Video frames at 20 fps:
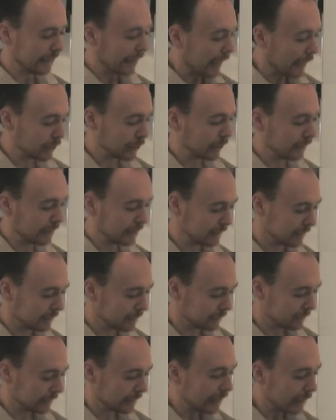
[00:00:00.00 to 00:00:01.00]
actually
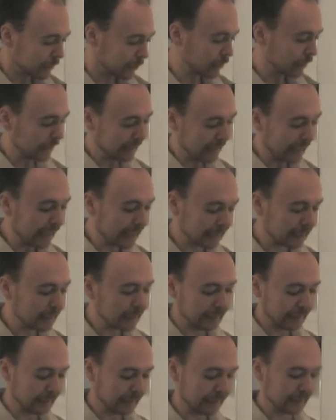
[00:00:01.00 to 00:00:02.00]
touching,
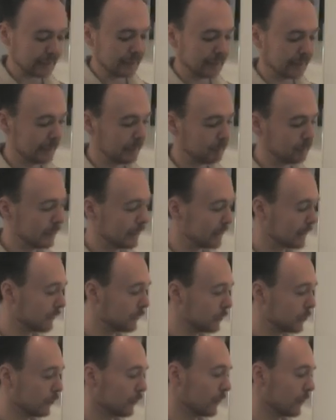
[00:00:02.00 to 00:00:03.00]
handling a piece of
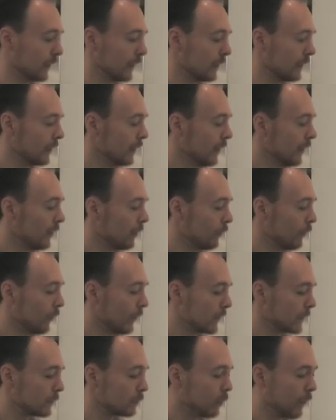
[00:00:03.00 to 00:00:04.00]
jewelry
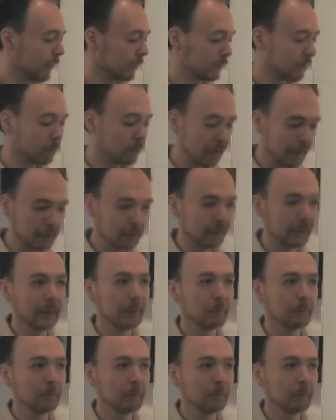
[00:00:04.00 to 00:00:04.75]
was one of the primary